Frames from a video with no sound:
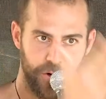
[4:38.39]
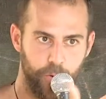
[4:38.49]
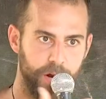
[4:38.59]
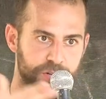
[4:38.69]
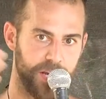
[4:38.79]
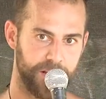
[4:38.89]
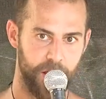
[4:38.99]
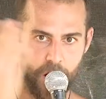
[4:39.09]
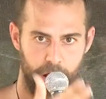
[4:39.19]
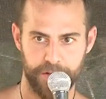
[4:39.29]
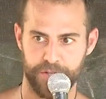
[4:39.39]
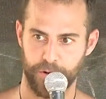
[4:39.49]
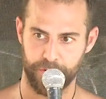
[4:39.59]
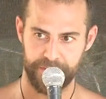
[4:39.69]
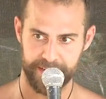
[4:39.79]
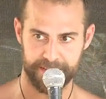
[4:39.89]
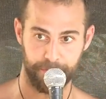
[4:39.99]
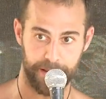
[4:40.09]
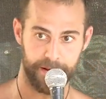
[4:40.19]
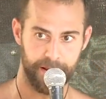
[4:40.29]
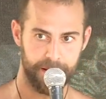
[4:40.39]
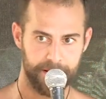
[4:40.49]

crush it, hustle, discipline,